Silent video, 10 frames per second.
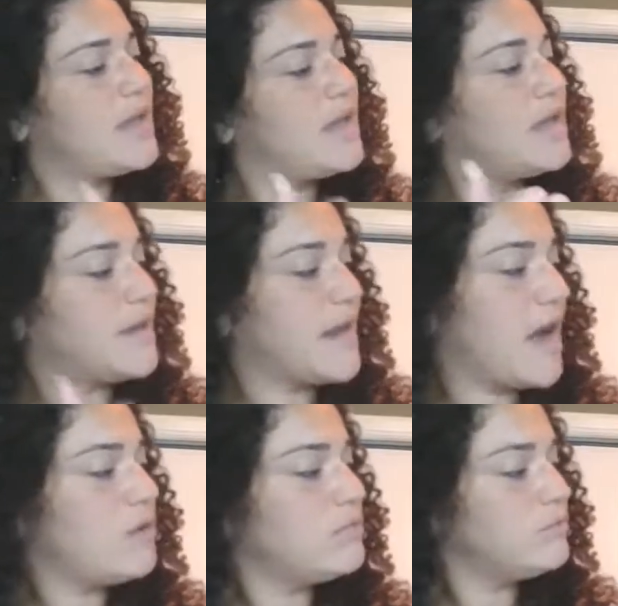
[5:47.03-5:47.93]

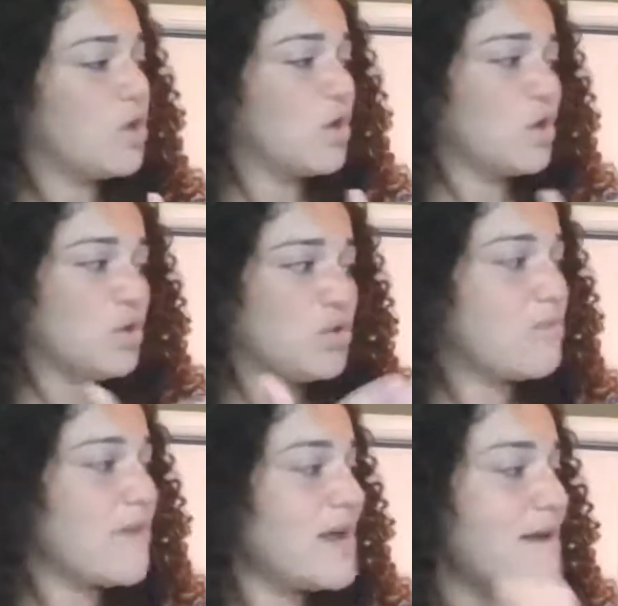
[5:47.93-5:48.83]
Now, you may
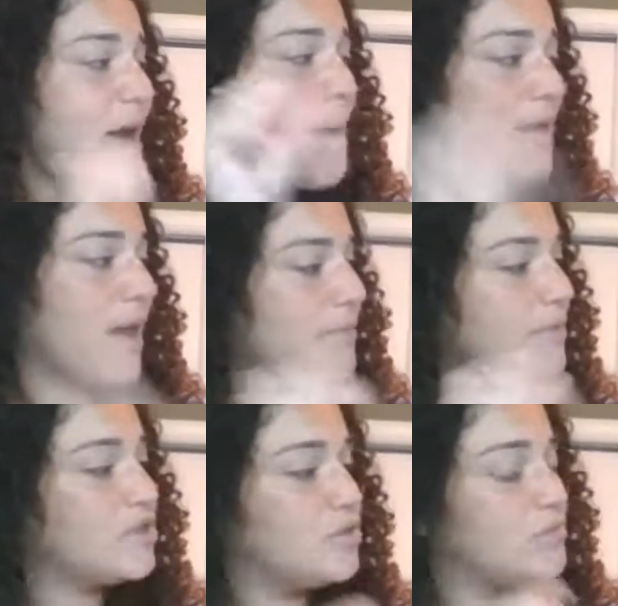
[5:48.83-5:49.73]
not be able
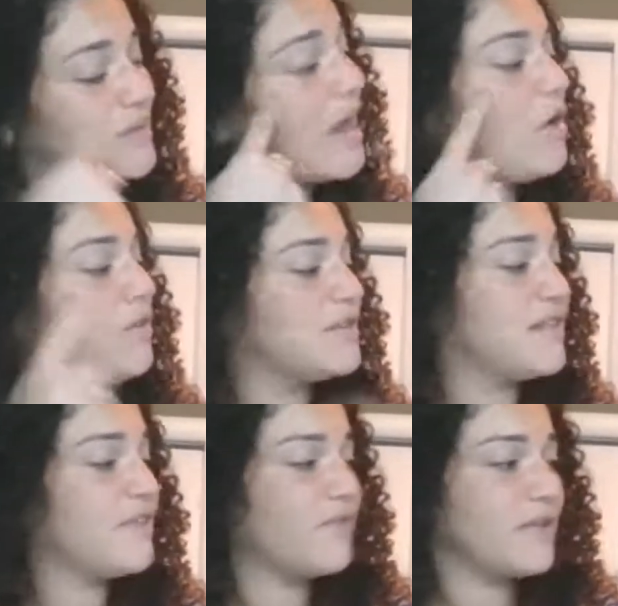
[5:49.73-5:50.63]
to tell the
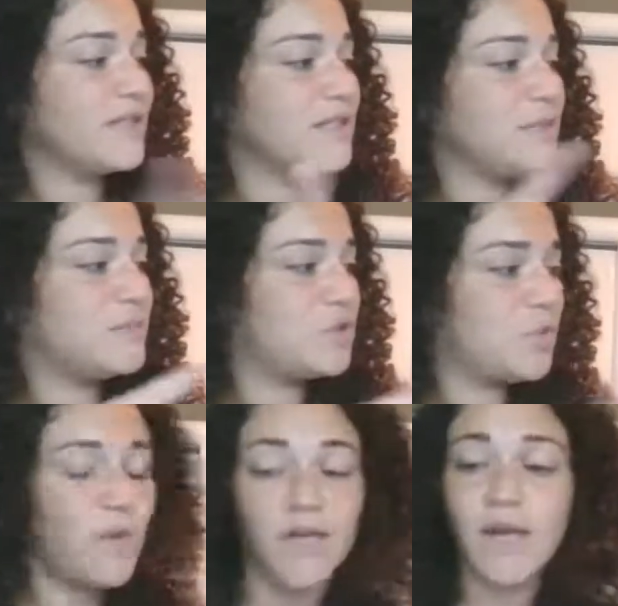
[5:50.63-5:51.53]
difference
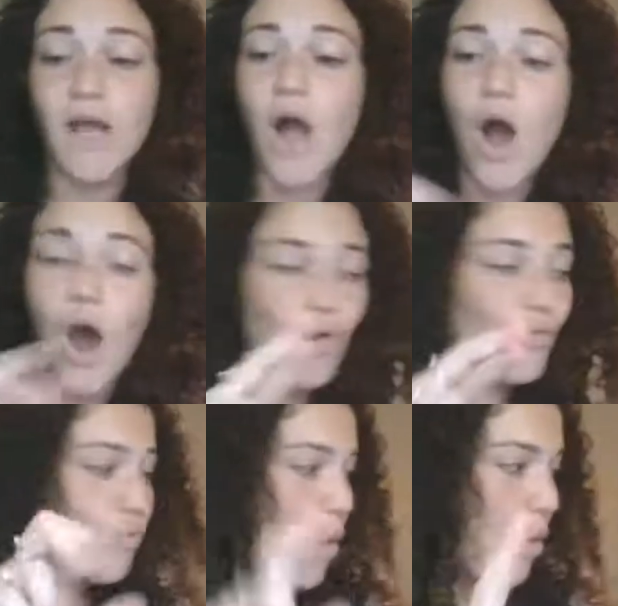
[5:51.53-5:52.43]
between a
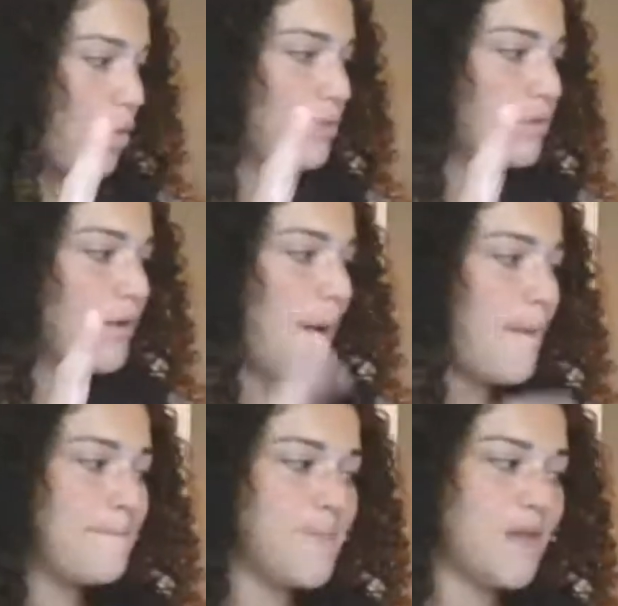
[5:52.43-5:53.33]
roll
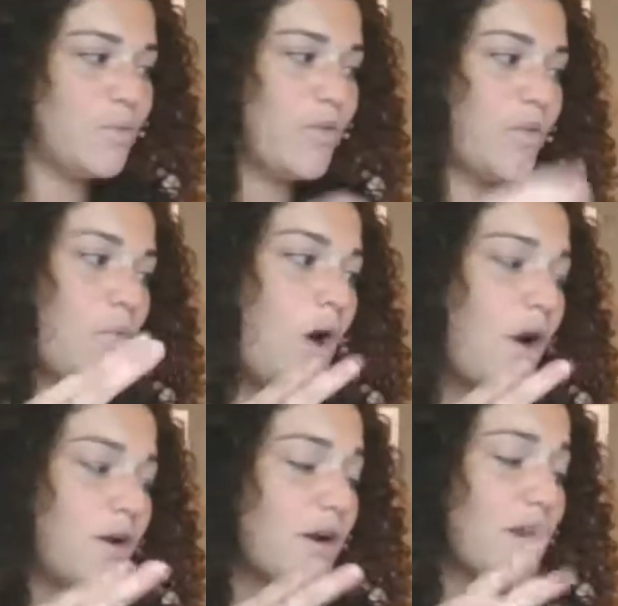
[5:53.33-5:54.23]
made with
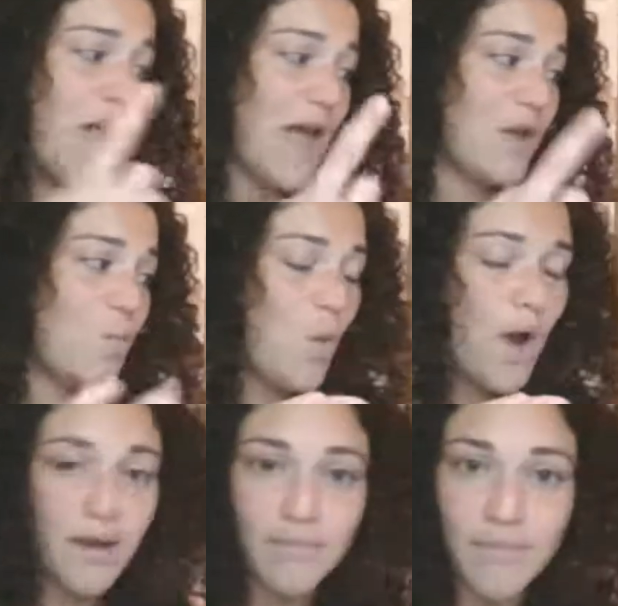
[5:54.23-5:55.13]
water and
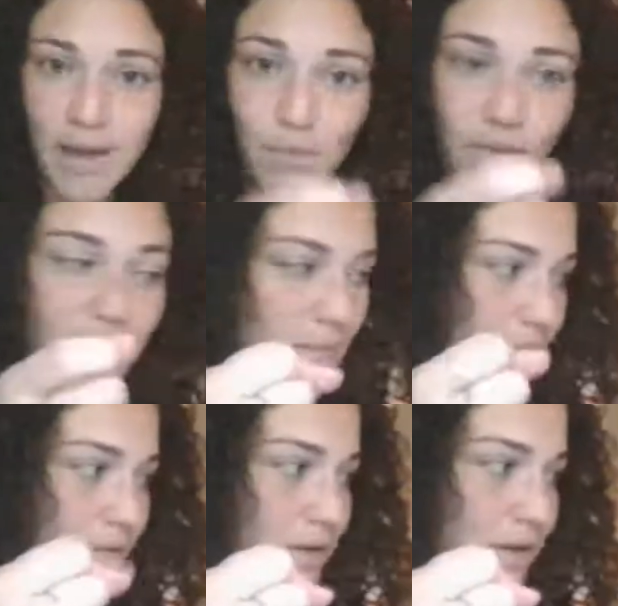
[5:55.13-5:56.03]
one made with milk,
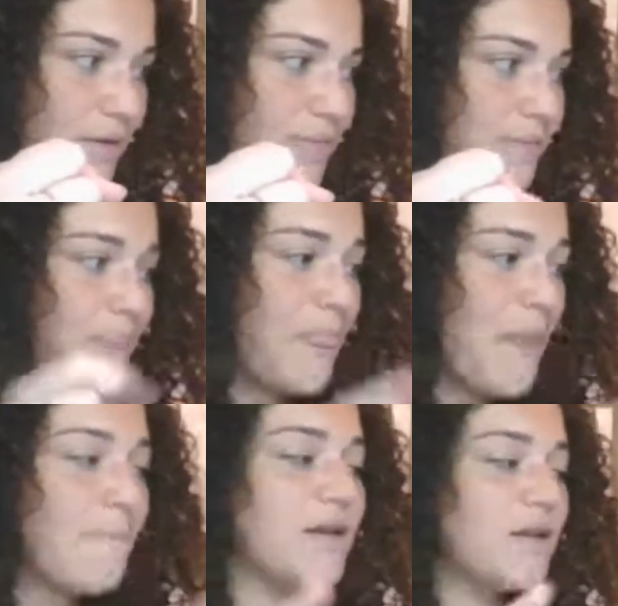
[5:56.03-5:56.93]

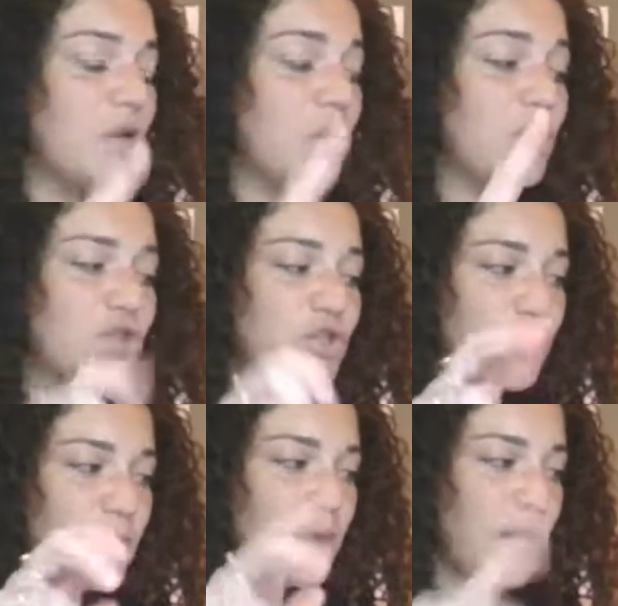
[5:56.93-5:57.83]
but the
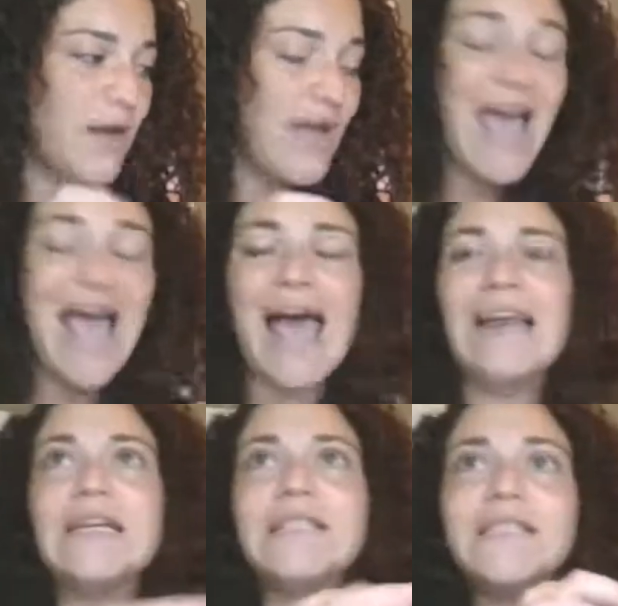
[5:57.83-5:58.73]
Duke, and
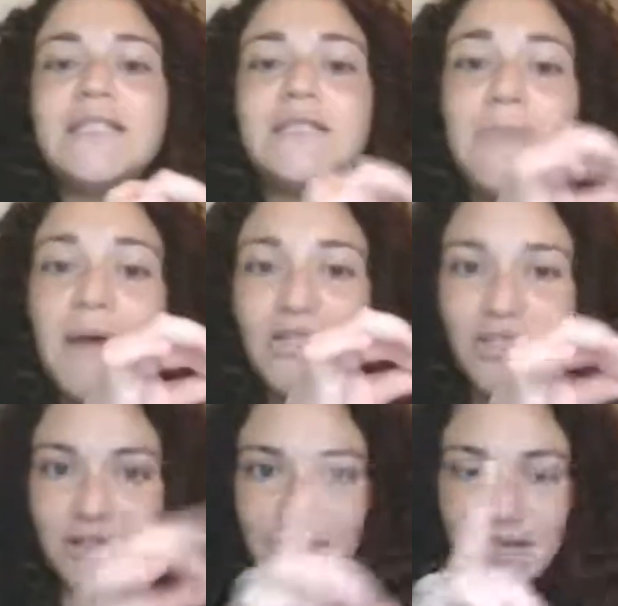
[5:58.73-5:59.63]

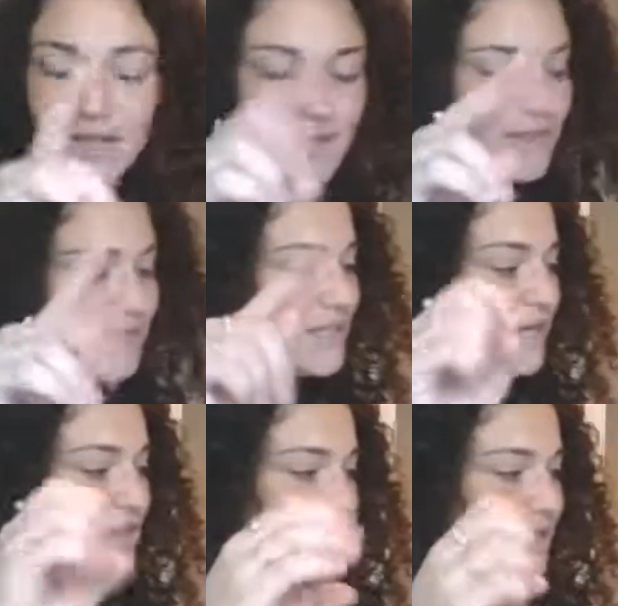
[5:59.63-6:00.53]
especially the
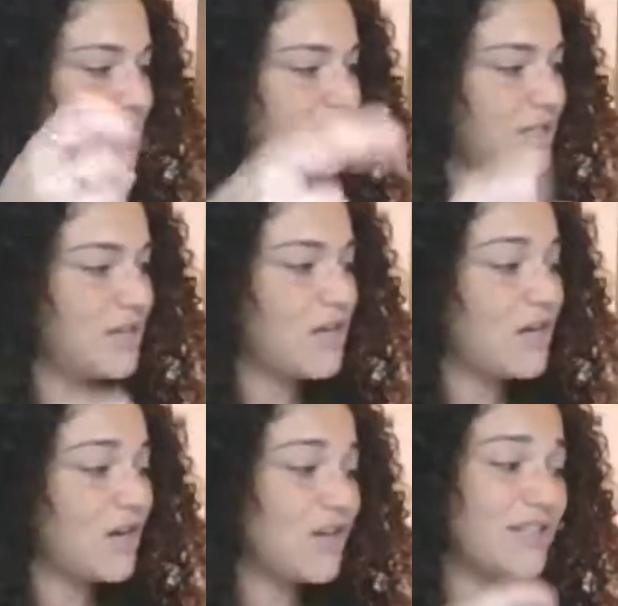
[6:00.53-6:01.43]
Duchess,
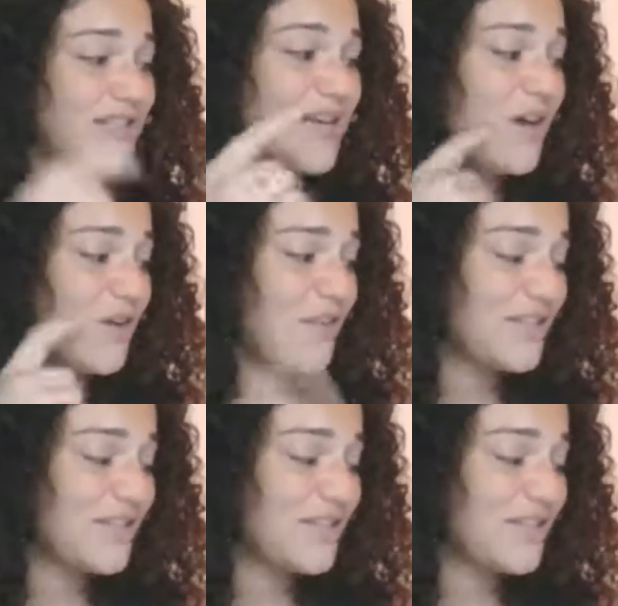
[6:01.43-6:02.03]
could tell the